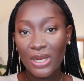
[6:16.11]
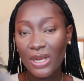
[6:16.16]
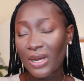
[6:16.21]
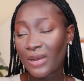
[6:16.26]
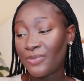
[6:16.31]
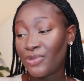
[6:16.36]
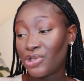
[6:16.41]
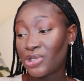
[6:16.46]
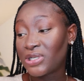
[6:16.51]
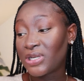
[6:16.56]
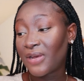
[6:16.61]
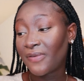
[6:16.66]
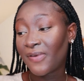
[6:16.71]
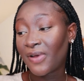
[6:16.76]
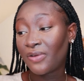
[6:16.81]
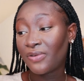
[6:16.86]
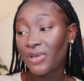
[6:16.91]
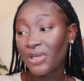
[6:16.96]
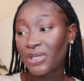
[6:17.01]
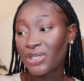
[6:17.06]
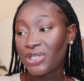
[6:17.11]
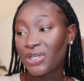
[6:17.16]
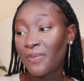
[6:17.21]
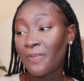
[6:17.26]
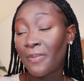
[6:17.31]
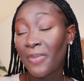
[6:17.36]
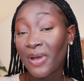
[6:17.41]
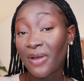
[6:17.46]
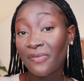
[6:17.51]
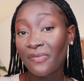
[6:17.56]
And I'm using a
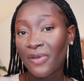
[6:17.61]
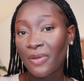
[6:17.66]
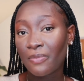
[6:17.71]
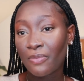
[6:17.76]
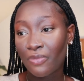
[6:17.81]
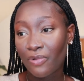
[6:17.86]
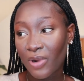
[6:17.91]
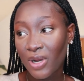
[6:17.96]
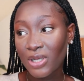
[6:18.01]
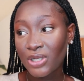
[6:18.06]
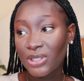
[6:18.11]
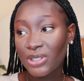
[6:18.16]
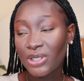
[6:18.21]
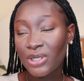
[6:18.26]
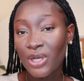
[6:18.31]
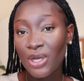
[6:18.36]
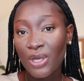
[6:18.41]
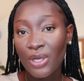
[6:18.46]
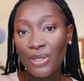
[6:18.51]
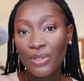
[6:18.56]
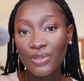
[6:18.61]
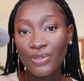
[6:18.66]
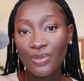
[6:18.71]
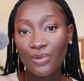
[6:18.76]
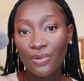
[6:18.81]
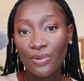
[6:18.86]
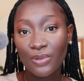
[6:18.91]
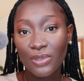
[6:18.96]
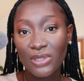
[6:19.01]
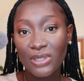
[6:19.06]
foundation buffing brush.
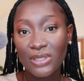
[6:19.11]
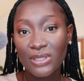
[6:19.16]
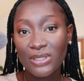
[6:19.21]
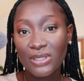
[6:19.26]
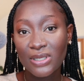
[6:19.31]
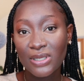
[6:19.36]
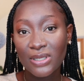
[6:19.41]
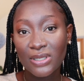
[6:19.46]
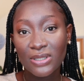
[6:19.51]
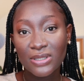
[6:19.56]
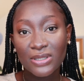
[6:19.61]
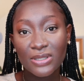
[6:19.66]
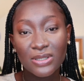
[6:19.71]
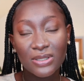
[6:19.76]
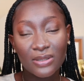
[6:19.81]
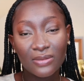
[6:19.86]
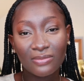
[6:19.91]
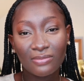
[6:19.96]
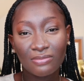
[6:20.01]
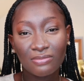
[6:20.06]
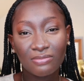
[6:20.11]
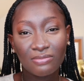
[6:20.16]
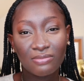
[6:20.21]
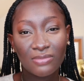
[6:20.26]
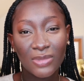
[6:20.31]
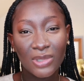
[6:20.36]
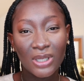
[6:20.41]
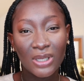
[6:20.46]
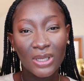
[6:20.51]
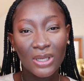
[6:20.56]
So this is
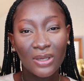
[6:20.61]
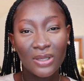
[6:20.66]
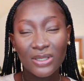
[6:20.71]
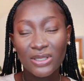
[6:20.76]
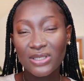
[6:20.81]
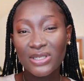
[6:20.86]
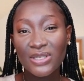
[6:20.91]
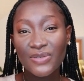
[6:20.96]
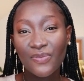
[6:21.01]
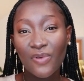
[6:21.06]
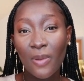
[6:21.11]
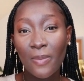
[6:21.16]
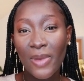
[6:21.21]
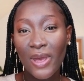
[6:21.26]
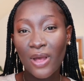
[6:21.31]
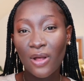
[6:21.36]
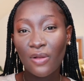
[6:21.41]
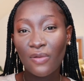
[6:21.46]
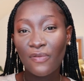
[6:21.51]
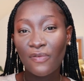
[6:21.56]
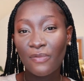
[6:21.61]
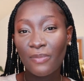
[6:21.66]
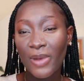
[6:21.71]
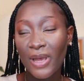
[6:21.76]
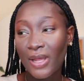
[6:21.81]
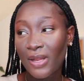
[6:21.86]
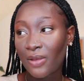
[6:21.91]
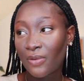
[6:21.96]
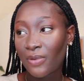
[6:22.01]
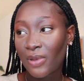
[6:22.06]
from e.l.f.,
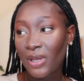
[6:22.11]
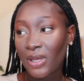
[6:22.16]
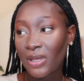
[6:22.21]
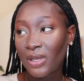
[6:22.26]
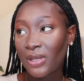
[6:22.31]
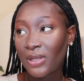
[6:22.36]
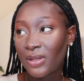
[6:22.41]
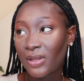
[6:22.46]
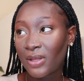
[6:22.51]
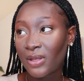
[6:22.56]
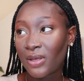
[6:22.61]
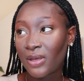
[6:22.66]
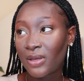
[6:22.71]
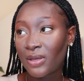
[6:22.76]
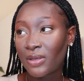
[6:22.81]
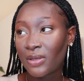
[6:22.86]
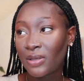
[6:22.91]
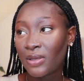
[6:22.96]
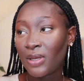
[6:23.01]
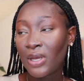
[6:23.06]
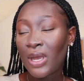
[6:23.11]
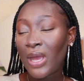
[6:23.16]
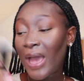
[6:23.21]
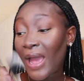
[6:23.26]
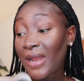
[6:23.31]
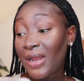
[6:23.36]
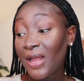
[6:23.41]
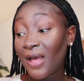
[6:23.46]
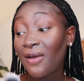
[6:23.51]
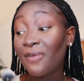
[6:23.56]
by the way.
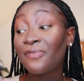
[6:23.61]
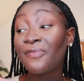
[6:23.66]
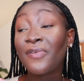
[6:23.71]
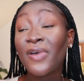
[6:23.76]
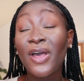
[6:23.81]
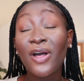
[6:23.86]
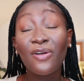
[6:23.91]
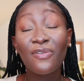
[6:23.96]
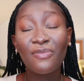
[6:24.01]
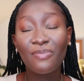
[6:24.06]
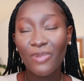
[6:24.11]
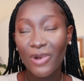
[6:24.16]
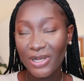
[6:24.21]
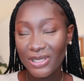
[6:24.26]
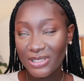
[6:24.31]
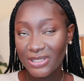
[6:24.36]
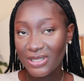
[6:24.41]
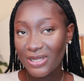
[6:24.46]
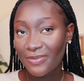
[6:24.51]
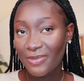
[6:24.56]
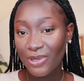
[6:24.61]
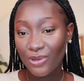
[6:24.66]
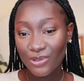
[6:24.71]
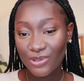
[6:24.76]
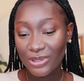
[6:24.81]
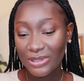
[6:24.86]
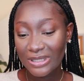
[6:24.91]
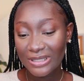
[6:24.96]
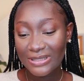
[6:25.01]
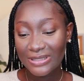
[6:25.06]
I love e.l.f. brushes. Let me
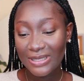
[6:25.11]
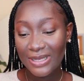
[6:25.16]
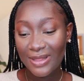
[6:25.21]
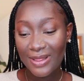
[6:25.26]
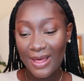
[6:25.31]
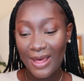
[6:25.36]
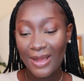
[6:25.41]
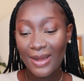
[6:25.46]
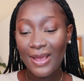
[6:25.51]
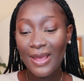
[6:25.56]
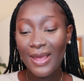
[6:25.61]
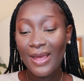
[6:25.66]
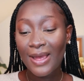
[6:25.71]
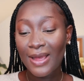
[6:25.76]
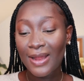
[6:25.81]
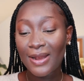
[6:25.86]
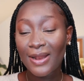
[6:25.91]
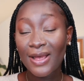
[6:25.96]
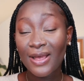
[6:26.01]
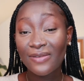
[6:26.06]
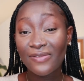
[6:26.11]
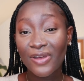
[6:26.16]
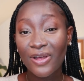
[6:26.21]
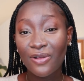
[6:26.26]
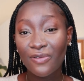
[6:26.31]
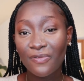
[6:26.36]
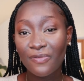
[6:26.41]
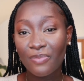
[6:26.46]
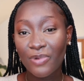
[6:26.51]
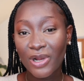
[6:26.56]
also just say that. I love
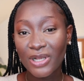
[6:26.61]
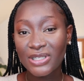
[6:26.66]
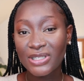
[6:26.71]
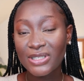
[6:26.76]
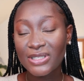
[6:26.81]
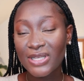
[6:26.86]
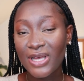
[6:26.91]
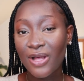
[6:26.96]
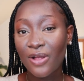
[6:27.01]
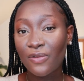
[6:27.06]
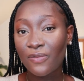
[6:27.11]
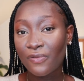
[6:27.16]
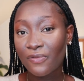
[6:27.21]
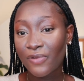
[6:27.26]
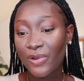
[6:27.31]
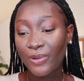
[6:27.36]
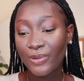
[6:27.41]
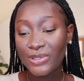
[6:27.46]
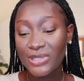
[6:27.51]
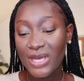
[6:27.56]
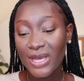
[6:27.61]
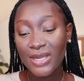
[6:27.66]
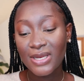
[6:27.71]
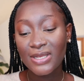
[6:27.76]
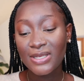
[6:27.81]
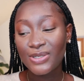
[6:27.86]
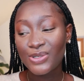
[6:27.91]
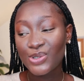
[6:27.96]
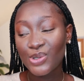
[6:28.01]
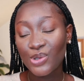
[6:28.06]
e.l.f. brushes. e.l.f. Real
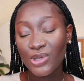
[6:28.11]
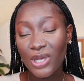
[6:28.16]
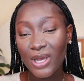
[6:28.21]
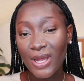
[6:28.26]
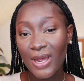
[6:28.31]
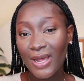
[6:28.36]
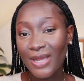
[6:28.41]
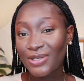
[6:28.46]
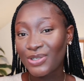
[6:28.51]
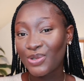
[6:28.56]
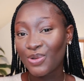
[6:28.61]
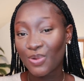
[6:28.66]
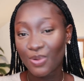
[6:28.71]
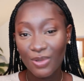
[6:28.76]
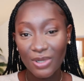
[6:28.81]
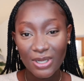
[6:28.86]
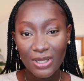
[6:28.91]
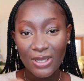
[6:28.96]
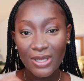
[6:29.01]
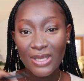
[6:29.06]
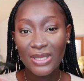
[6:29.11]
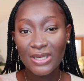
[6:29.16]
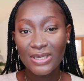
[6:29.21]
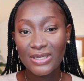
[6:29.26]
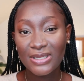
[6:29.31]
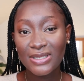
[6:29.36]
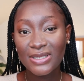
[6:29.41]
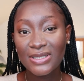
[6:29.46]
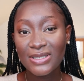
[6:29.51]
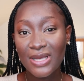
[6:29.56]
Techniques, Sonia Cashbrook.
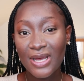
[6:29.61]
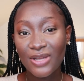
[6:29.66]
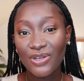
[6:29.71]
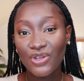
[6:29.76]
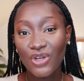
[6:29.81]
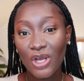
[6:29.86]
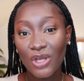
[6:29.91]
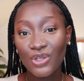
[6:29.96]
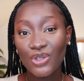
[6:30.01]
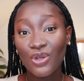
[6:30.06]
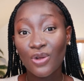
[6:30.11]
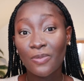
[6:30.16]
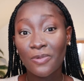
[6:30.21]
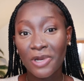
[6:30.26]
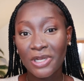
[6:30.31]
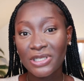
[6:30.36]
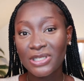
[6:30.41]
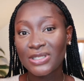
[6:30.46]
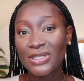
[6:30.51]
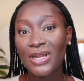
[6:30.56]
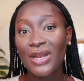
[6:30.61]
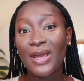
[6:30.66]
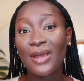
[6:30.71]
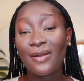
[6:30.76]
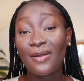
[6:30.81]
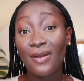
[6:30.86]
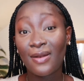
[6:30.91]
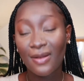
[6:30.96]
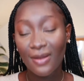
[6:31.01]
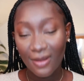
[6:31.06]
These are drugstore brushes that I
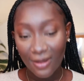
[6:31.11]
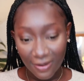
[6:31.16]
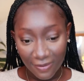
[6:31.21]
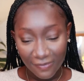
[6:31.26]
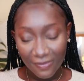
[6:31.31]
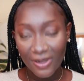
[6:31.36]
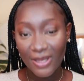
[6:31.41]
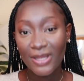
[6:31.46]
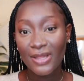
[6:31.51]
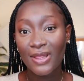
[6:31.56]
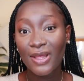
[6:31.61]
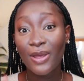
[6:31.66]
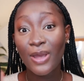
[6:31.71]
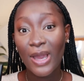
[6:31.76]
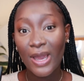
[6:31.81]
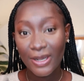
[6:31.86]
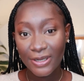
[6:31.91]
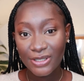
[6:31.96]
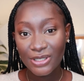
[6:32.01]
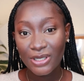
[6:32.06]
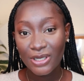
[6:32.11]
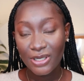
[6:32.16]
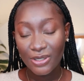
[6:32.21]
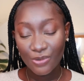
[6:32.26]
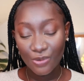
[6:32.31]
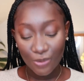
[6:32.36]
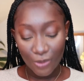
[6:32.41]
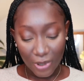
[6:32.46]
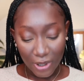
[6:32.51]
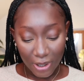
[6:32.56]
love. Like, they actually
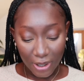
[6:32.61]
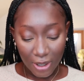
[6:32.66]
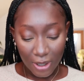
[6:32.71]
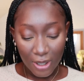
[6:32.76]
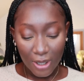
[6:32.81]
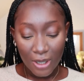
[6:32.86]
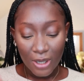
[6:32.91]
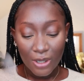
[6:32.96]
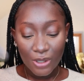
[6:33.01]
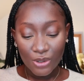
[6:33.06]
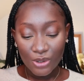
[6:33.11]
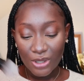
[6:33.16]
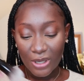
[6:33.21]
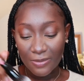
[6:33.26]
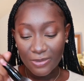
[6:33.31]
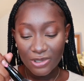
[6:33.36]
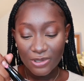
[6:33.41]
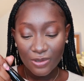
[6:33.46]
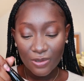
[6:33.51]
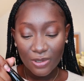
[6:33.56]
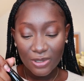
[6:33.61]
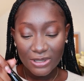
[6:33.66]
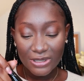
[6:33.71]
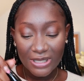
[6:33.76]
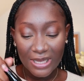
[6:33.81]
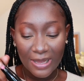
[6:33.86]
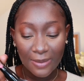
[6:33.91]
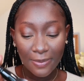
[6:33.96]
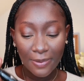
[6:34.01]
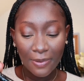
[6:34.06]
do work. So I'm just going to
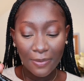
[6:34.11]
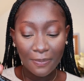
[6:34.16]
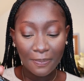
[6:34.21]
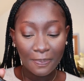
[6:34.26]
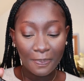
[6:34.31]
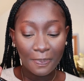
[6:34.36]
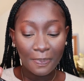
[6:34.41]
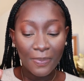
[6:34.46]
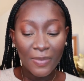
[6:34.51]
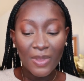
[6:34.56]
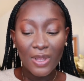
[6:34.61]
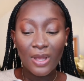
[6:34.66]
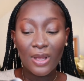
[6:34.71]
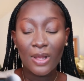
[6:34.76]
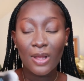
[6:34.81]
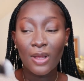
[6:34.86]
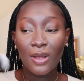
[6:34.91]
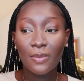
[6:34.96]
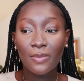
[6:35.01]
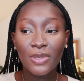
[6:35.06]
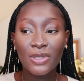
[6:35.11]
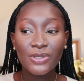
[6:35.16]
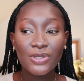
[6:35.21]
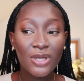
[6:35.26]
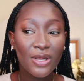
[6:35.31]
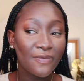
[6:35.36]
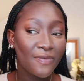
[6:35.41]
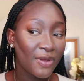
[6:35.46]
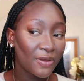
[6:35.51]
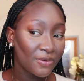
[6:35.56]
tap into
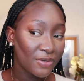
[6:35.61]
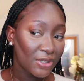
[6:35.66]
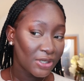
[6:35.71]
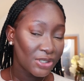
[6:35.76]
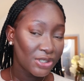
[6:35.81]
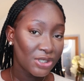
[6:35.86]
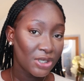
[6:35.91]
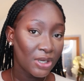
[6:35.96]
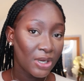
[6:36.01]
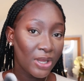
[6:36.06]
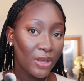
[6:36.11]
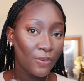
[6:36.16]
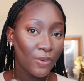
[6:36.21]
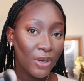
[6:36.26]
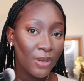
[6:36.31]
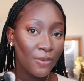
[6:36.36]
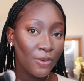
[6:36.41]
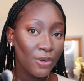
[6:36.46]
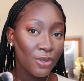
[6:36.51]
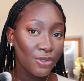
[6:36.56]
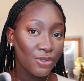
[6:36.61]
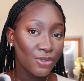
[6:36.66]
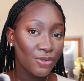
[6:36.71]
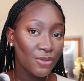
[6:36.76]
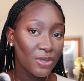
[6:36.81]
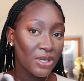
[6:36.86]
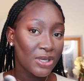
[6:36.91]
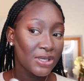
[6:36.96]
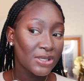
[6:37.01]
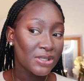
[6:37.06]
the foundation. And what I'm going to
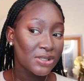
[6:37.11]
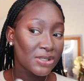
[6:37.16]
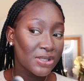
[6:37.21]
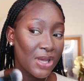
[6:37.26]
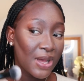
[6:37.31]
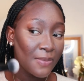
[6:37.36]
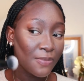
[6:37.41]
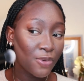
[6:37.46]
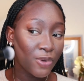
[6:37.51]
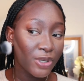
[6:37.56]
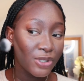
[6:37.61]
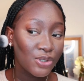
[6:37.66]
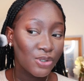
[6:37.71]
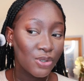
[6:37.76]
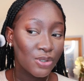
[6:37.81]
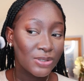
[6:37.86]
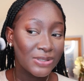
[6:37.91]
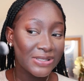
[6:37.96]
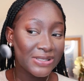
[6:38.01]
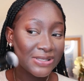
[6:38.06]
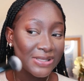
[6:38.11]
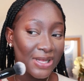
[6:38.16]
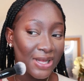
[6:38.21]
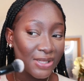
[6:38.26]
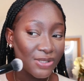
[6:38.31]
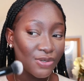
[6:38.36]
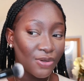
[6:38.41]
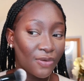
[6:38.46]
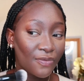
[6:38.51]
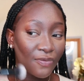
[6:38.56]
do is I'm going to
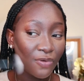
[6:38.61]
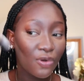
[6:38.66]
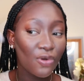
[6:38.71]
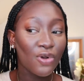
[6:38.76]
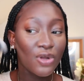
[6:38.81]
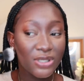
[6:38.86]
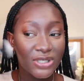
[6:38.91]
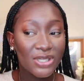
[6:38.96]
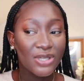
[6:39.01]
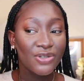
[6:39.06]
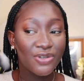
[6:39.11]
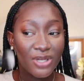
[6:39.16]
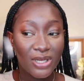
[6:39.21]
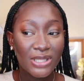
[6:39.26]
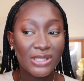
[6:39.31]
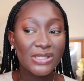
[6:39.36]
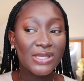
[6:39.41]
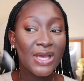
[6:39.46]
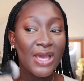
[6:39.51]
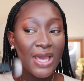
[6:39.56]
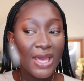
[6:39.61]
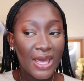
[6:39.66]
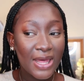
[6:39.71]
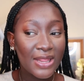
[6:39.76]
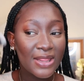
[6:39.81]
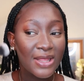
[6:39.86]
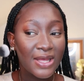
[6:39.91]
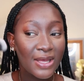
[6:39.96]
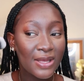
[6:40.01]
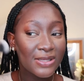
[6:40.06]
start off or concentrate
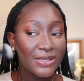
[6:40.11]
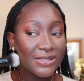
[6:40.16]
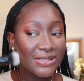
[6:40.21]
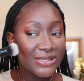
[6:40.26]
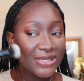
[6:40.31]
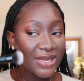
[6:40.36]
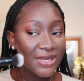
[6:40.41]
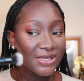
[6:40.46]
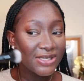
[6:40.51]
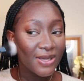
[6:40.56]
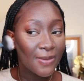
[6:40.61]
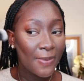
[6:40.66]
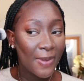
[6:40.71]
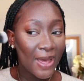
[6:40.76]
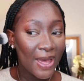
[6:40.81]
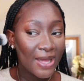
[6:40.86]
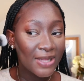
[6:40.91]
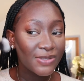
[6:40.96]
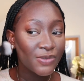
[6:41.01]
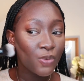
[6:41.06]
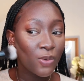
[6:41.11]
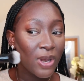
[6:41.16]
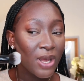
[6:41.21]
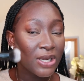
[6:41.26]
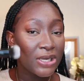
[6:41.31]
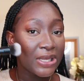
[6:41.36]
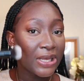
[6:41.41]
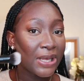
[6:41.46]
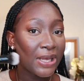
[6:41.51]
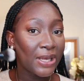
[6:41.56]
in the center part
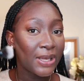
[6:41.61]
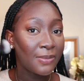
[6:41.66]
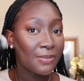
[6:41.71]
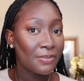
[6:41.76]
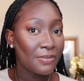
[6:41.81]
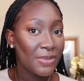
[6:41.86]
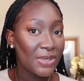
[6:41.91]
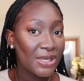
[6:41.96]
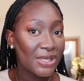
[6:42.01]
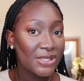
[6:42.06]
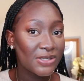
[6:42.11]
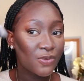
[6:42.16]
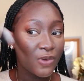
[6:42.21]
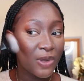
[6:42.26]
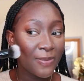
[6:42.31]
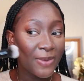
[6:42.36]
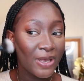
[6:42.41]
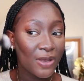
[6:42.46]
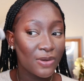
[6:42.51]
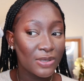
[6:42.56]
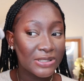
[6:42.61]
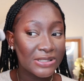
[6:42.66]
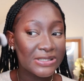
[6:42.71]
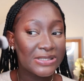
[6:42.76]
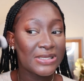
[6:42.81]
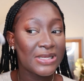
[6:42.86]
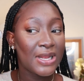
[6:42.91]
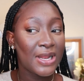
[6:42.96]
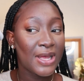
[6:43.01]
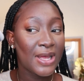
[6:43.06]
where they meet, where my
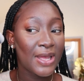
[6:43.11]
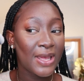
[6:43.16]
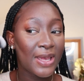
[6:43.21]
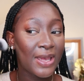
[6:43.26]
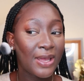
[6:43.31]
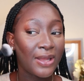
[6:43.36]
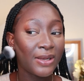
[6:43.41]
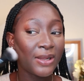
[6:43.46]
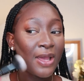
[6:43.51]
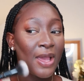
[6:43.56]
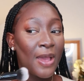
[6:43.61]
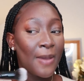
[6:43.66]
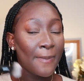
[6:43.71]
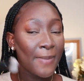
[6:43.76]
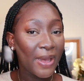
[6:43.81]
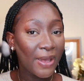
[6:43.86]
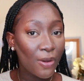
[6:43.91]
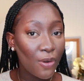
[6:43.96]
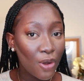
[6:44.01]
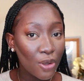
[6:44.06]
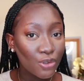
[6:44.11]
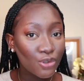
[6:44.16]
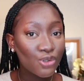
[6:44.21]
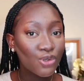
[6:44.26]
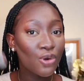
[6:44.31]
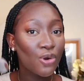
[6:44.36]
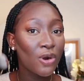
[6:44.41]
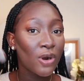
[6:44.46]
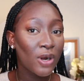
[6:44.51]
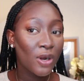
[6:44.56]
concealer and my
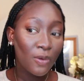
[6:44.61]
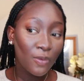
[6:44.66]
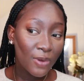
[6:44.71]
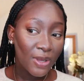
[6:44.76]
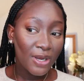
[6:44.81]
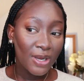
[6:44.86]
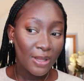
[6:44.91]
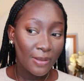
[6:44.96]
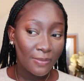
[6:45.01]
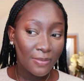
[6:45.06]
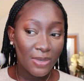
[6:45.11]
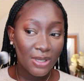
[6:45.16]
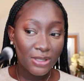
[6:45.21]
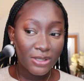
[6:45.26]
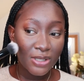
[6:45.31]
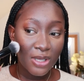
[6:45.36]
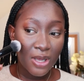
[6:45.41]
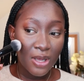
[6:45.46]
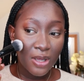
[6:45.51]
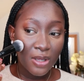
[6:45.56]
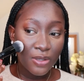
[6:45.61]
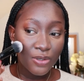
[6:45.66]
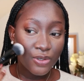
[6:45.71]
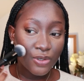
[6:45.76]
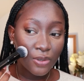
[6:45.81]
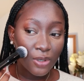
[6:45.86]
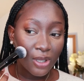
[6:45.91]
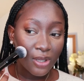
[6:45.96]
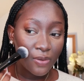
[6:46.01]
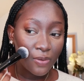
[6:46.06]
contour, where they meet.
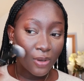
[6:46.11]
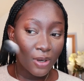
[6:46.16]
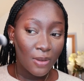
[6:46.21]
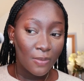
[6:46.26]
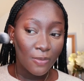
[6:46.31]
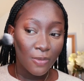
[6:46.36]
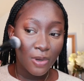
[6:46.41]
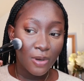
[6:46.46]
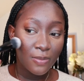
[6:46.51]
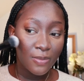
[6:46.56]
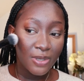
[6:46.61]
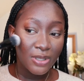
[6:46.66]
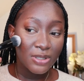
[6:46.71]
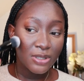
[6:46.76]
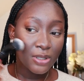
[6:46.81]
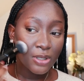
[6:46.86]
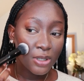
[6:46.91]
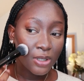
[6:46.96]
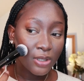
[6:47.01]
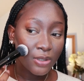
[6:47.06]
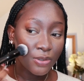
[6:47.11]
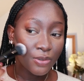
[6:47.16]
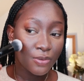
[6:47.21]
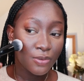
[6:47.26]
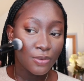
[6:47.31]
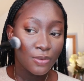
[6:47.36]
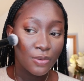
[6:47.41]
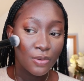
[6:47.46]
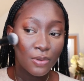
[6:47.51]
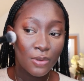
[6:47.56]
So that's what I'm going to basically
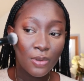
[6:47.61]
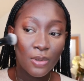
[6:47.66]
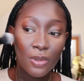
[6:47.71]
do.